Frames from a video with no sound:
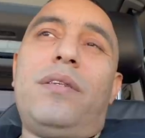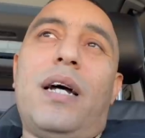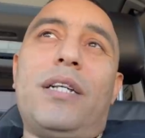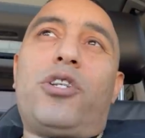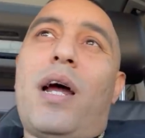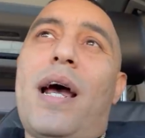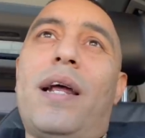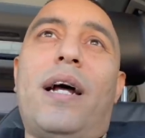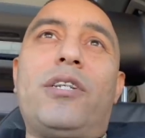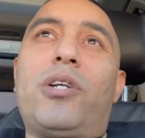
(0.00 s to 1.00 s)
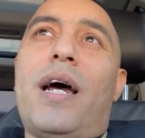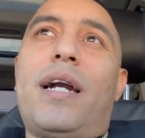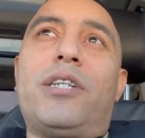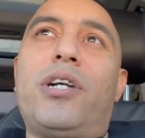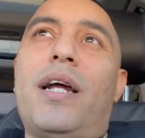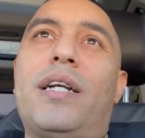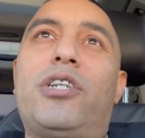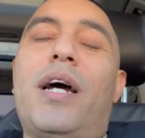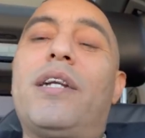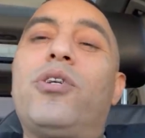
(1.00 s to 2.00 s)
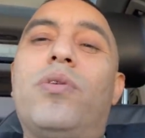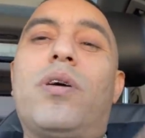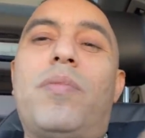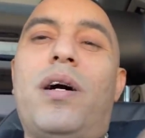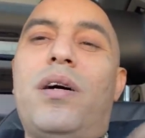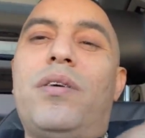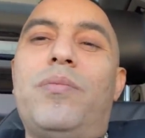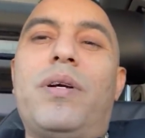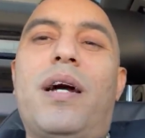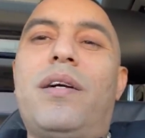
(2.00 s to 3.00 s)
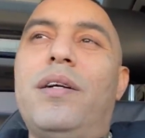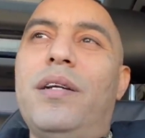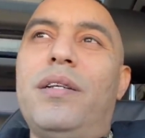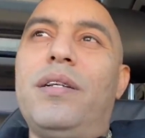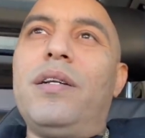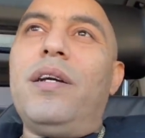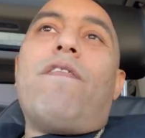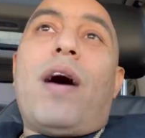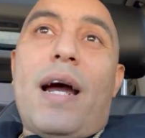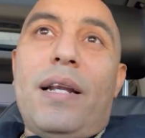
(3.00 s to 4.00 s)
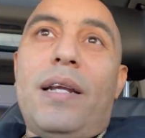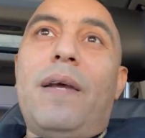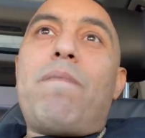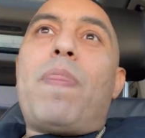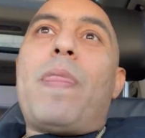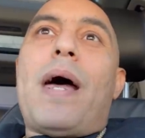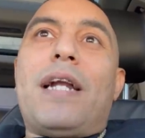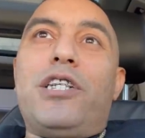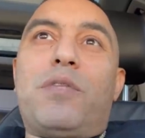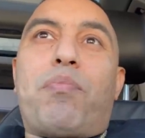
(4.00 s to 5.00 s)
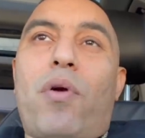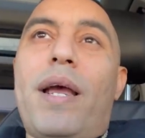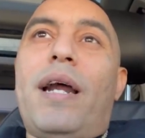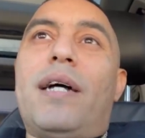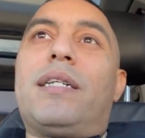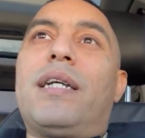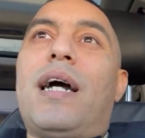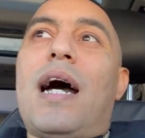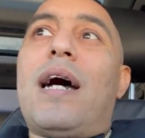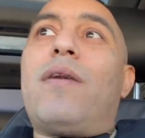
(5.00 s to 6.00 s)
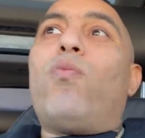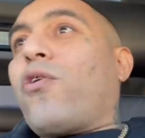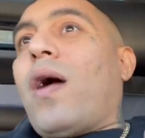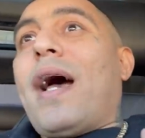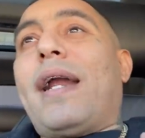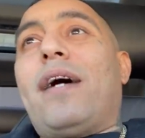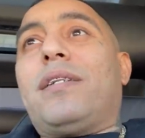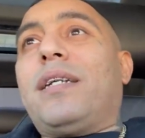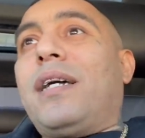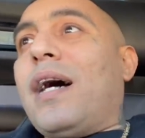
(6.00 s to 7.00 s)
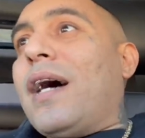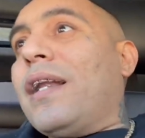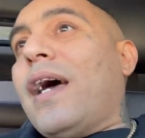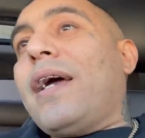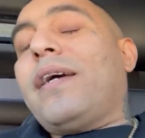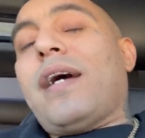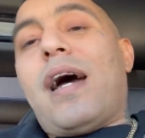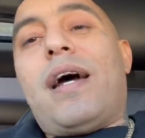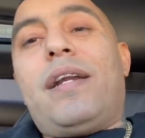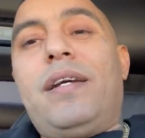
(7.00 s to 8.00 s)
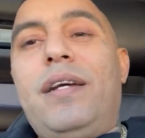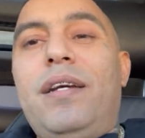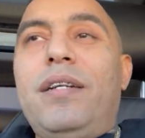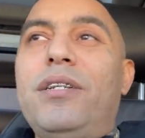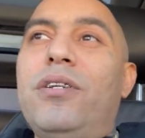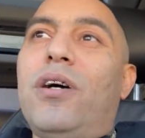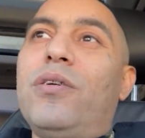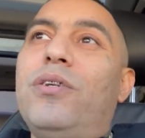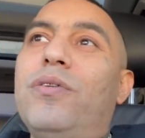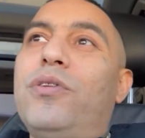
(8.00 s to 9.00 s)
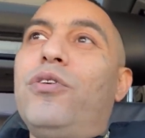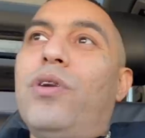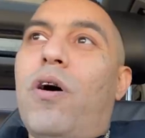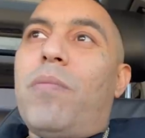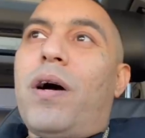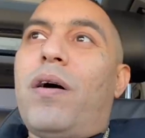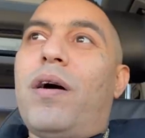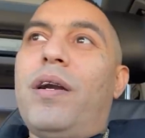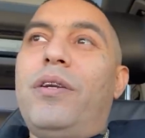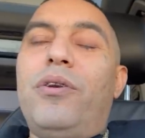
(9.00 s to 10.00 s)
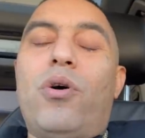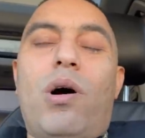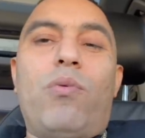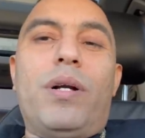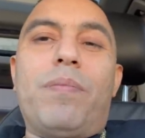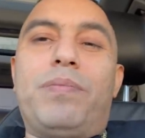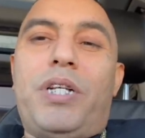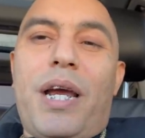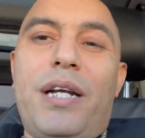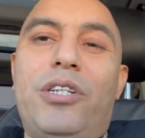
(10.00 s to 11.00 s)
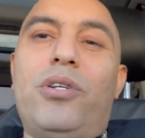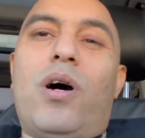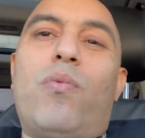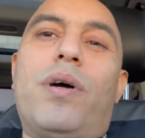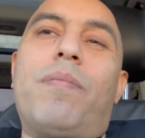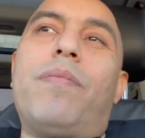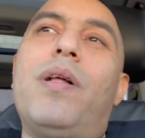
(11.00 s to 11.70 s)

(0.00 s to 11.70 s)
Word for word: I tried, I tried, I tried, I tried to do it on my own, but I couldn't. Finally, I just prayed out to God, cried out to God, like, God, you know, you, you know my heart, you know, I want to change, you know, I want to,